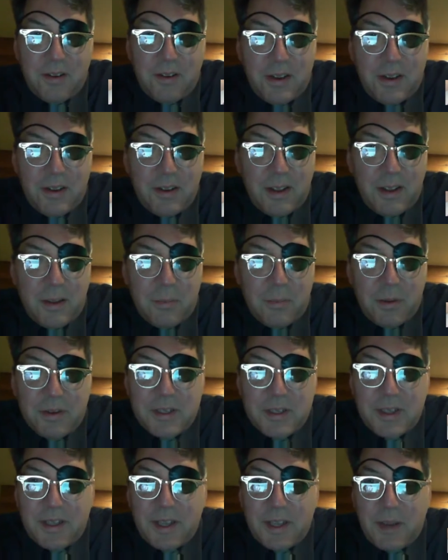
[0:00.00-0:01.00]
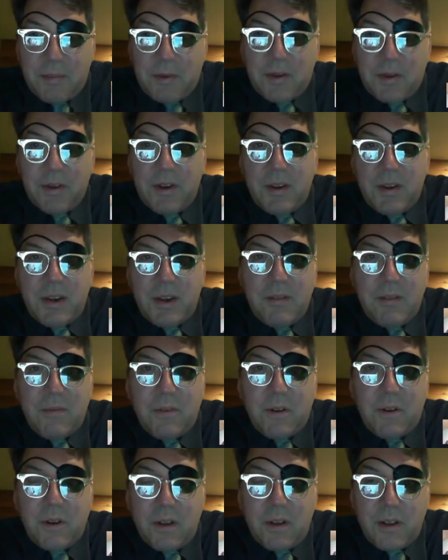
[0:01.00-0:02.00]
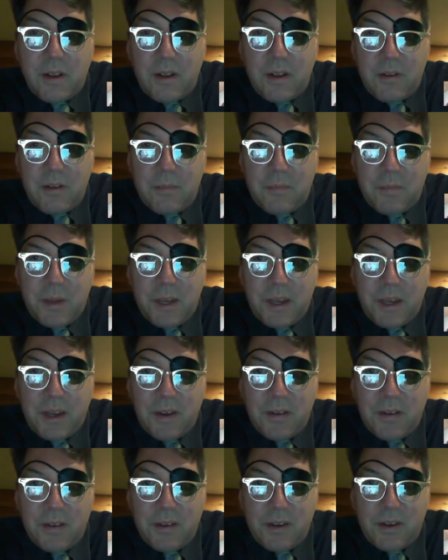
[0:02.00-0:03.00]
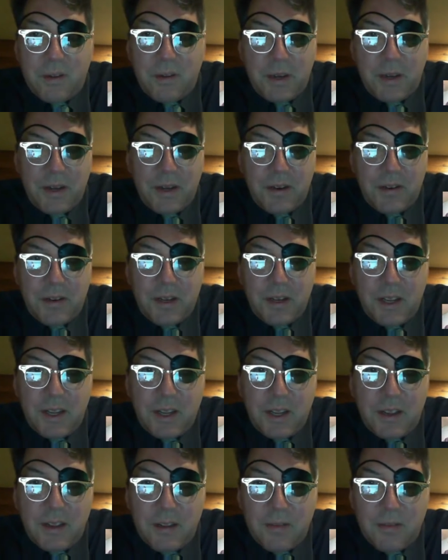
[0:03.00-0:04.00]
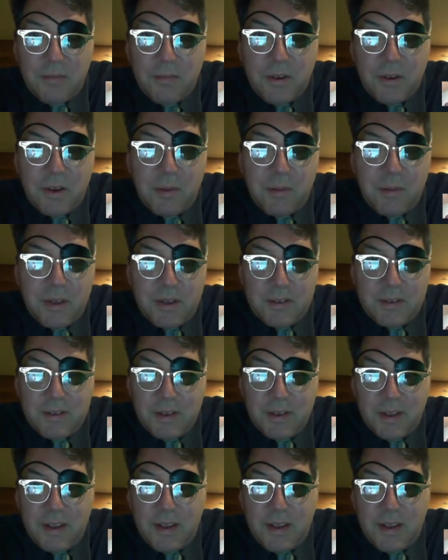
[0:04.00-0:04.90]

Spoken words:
I appreciate the opportunity for being here today very much.